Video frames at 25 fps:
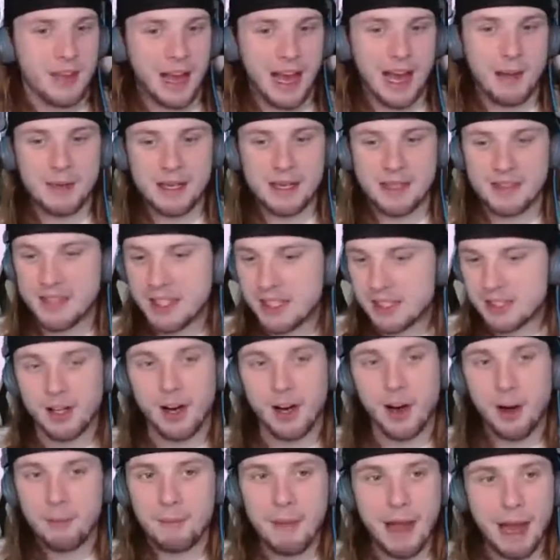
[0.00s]
I mean, these are
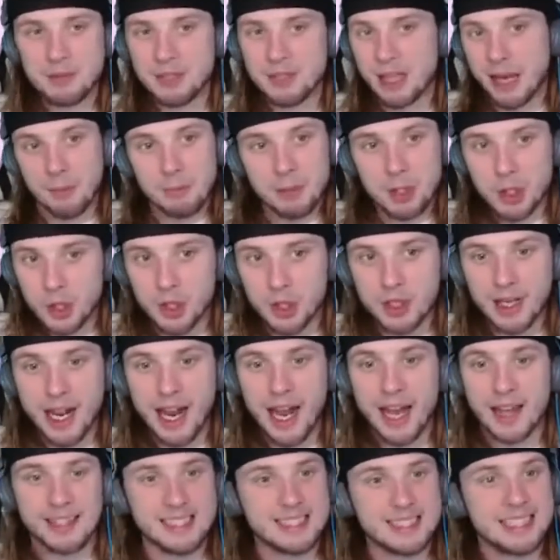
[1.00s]
all maps I'm good
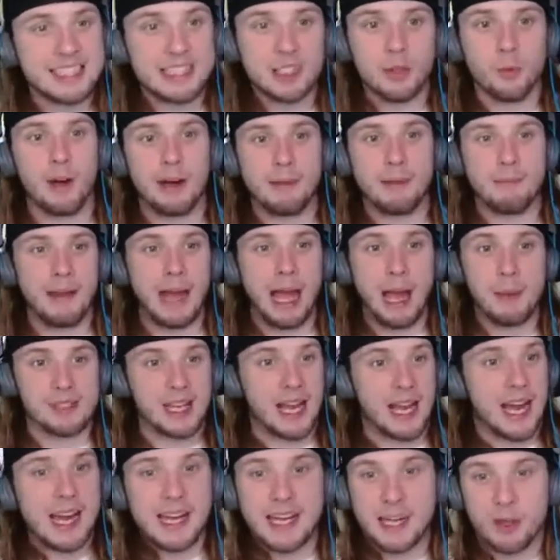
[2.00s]
at. The Season 1
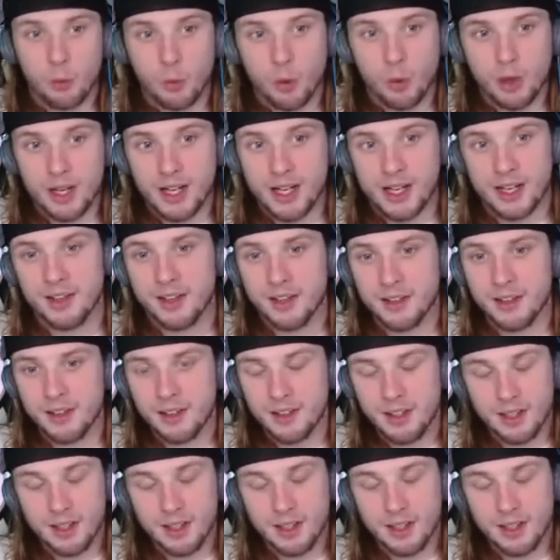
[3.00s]
maps I can win.